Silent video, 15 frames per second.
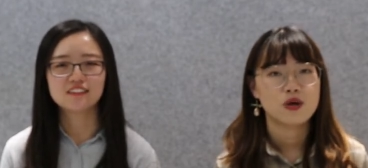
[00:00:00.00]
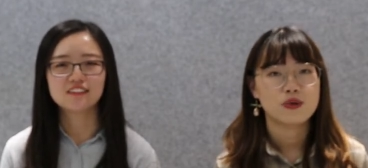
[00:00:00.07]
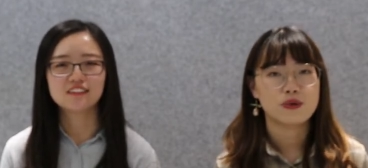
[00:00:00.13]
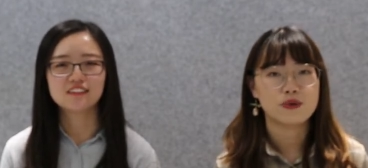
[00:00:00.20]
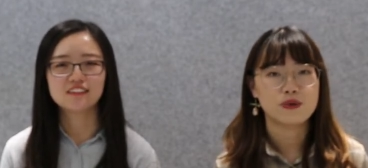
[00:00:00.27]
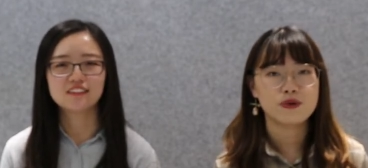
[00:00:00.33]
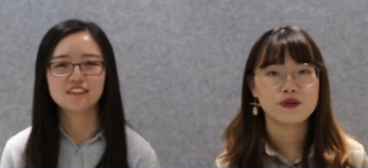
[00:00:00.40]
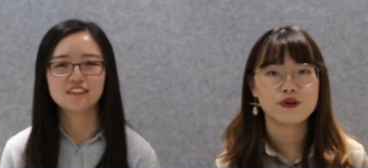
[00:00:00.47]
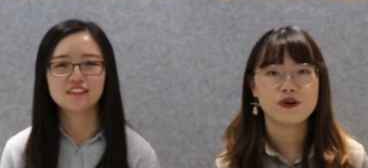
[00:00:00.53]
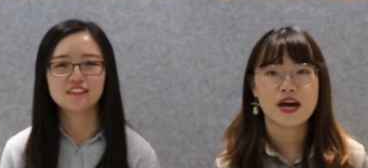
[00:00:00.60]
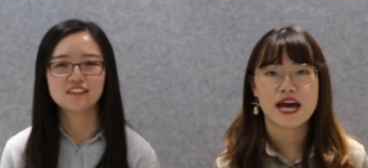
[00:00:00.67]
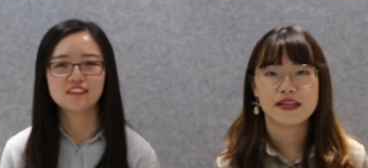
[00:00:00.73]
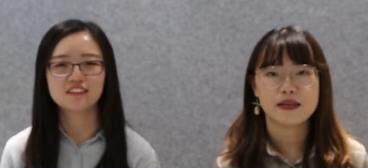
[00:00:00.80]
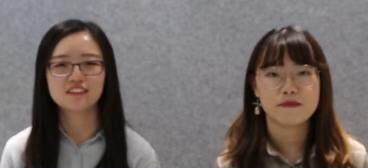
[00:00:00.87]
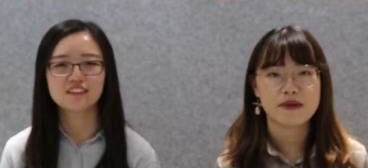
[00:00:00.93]
Speaker 1: Do you know
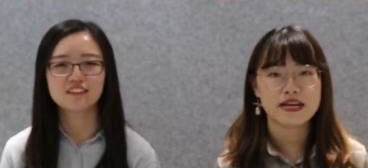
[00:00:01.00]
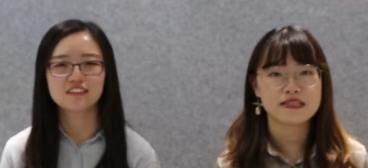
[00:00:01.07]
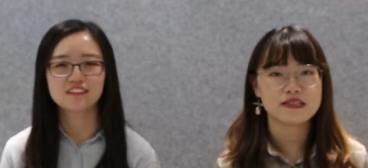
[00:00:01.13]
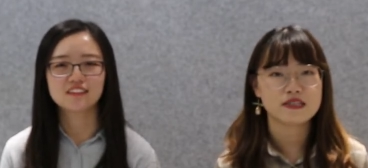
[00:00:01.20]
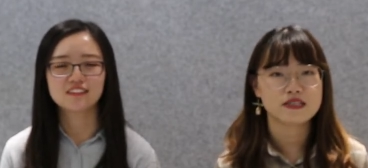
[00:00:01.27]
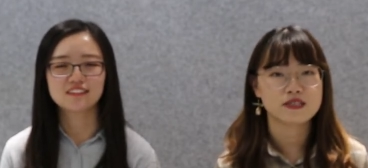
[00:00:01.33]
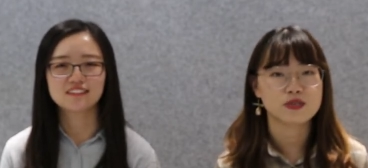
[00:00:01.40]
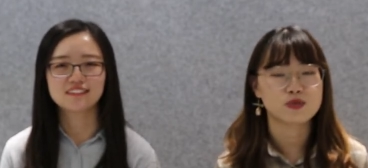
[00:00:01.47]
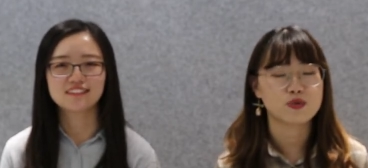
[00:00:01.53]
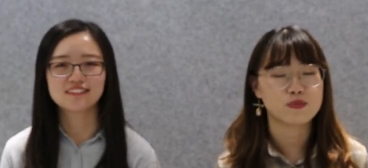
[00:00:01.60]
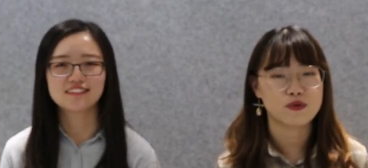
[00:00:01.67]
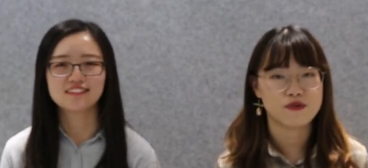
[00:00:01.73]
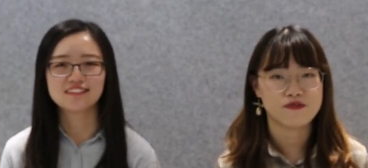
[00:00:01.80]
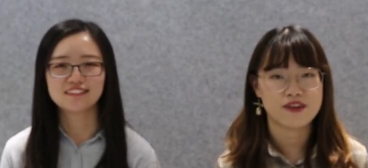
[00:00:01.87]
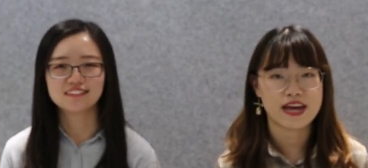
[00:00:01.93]
any method to
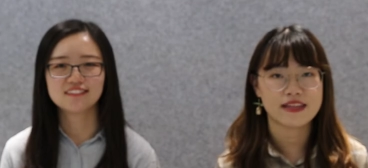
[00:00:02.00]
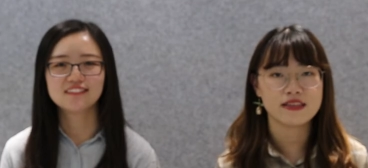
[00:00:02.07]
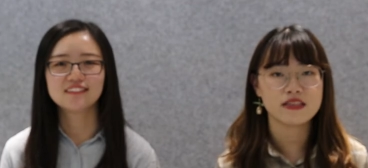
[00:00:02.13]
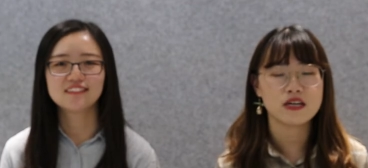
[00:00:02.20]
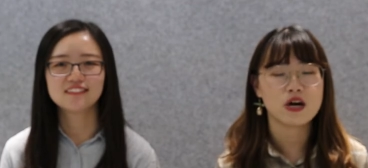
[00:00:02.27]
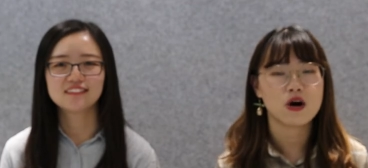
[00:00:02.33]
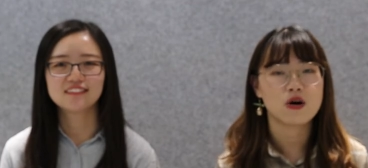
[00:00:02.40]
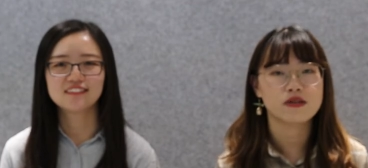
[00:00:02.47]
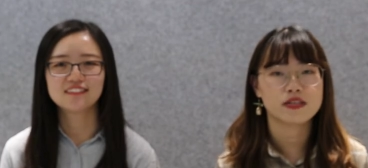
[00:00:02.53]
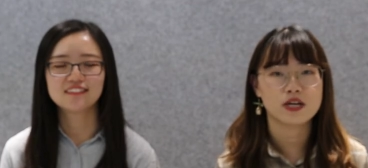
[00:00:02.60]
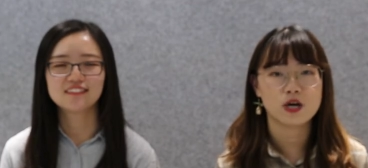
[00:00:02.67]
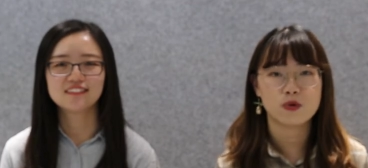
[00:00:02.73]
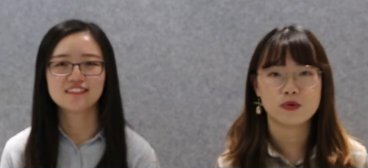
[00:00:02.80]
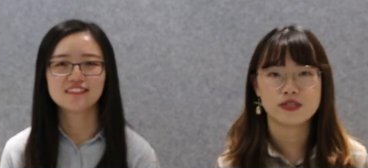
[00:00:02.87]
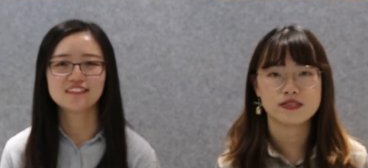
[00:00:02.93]
prevent or
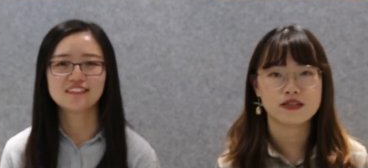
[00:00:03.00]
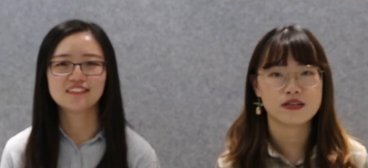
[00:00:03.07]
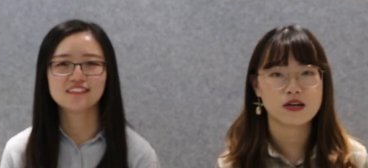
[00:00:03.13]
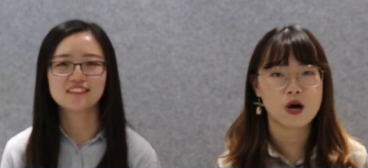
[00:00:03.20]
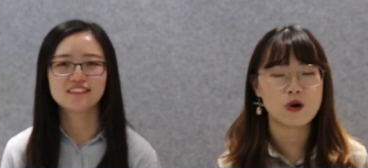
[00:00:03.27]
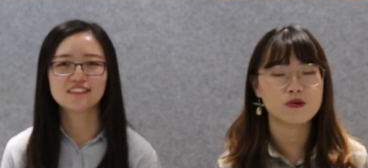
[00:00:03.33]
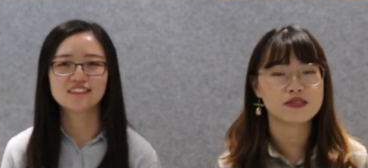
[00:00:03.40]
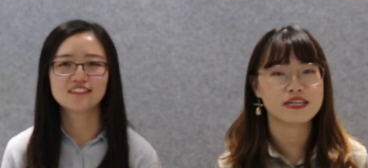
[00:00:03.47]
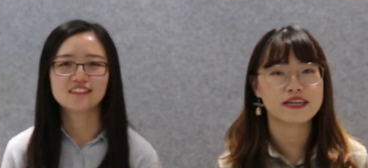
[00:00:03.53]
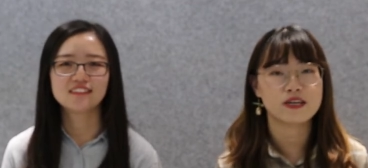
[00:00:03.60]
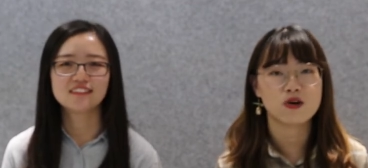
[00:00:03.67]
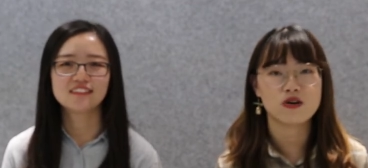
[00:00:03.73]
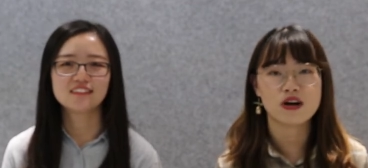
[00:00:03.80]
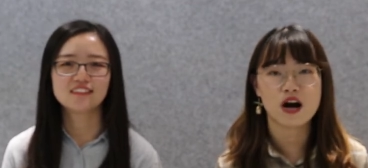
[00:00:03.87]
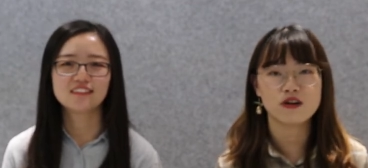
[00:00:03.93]
deal with a cold
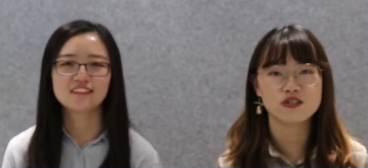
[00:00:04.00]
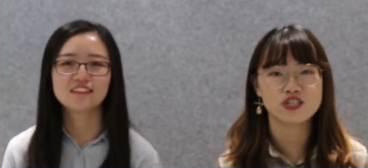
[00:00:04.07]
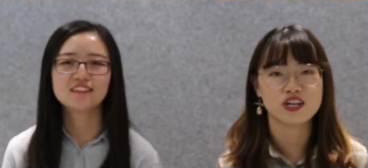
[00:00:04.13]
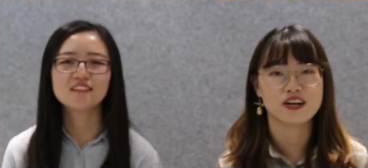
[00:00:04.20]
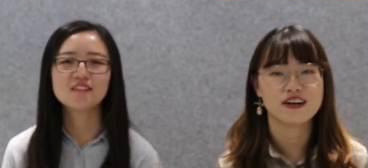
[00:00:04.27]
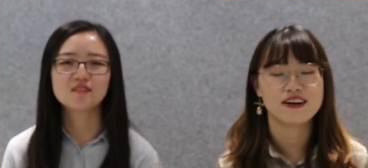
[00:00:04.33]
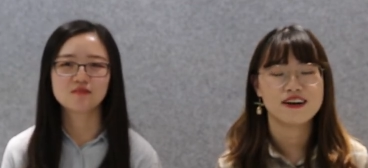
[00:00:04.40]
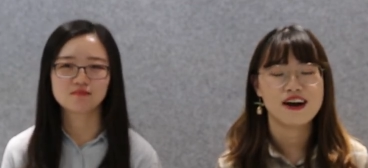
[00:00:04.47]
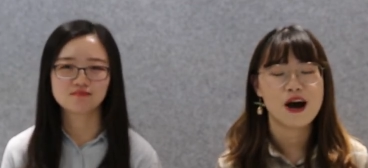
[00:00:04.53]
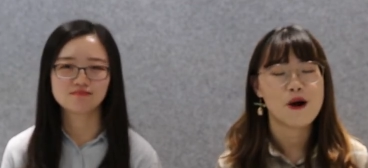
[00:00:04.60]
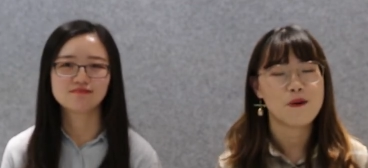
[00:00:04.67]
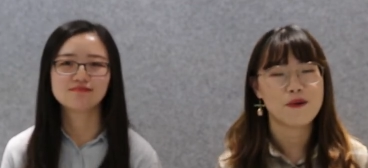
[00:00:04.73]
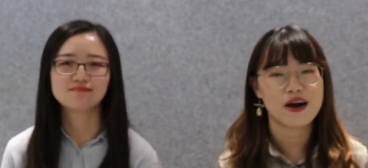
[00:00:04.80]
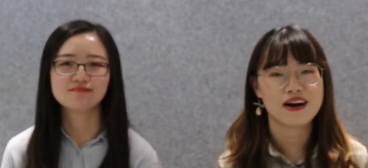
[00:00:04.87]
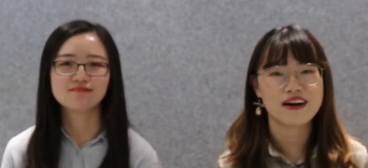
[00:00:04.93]
in your culture?
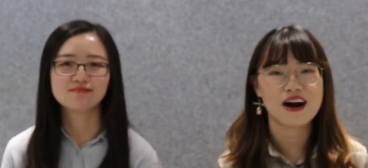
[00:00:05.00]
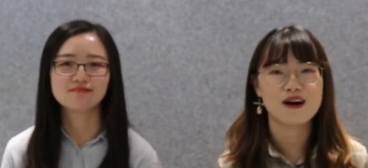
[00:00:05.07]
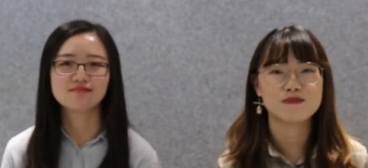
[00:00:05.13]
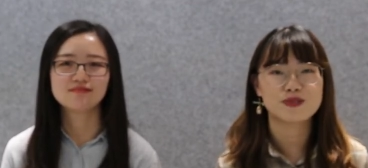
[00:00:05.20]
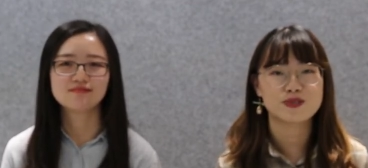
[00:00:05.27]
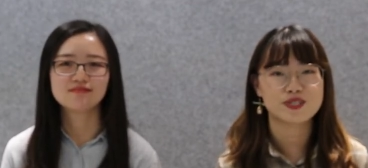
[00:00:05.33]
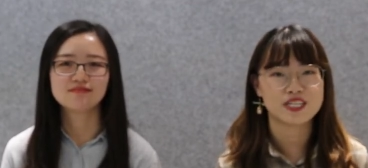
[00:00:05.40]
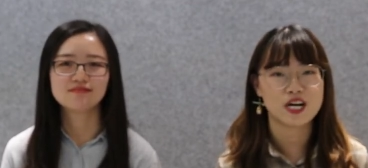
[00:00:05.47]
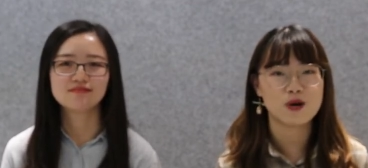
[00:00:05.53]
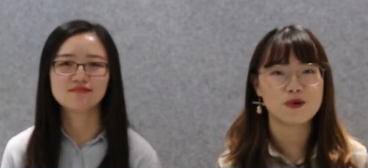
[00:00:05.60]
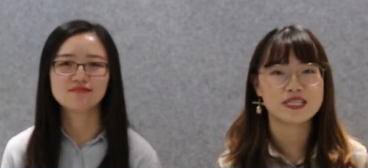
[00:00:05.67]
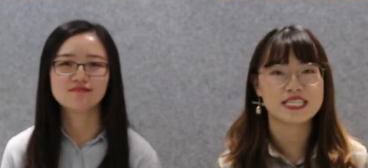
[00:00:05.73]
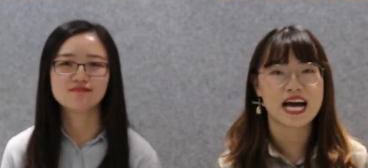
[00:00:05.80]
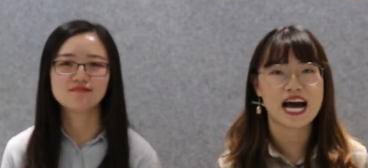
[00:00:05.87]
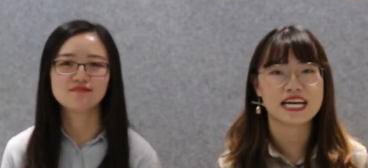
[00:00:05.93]
Welcome to share
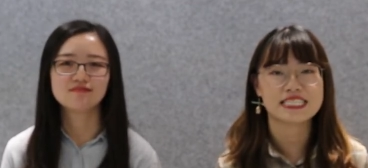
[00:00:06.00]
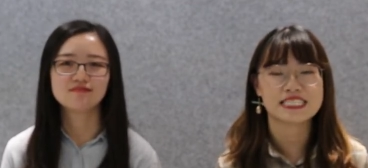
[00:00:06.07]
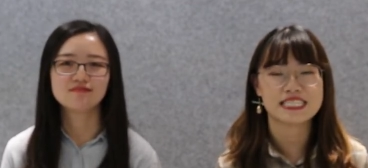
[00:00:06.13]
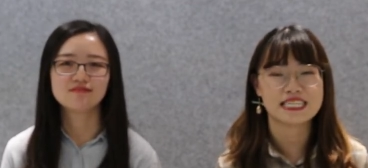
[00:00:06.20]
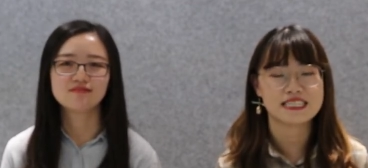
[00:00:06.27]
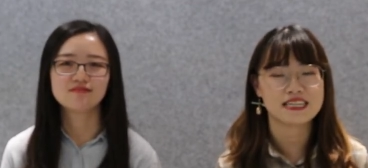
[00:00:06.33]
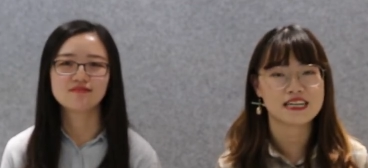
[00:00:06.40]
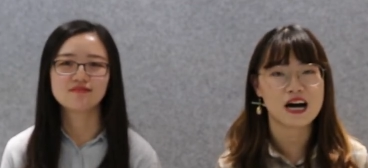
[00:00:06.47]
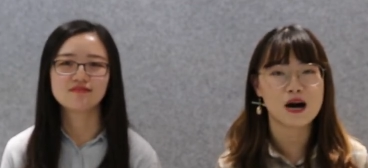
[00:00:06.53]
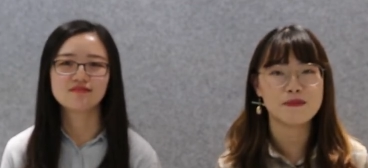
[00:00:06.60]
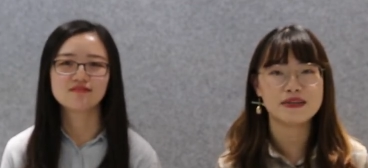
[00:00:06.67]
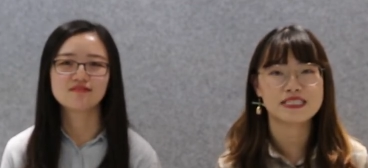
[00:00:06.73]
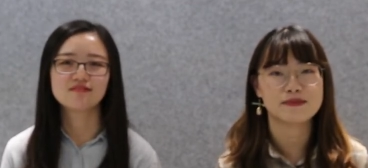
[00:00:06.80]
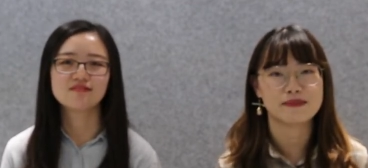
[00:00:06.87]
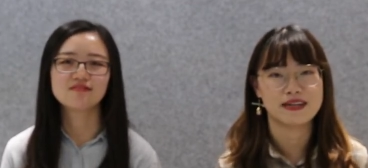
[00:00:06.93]
with us in the
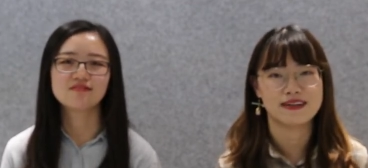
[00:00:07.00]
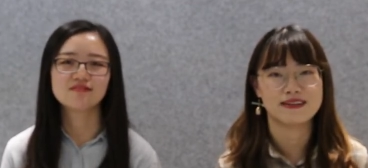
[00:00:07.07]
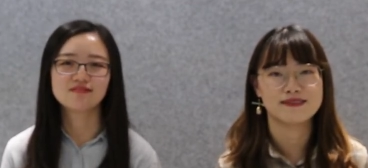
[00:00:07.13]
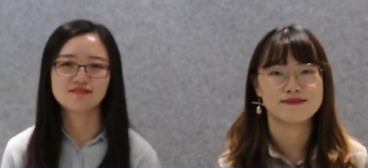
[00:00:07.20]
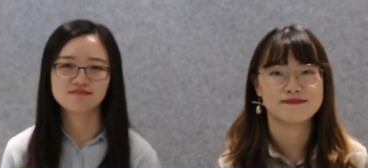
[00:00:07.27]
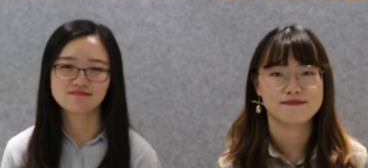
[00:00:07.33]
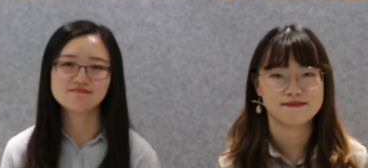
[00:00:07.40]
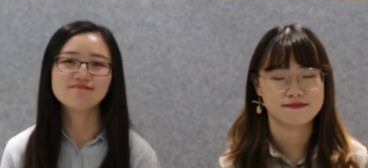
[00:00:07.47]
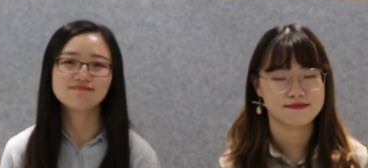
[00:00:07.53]
comment below.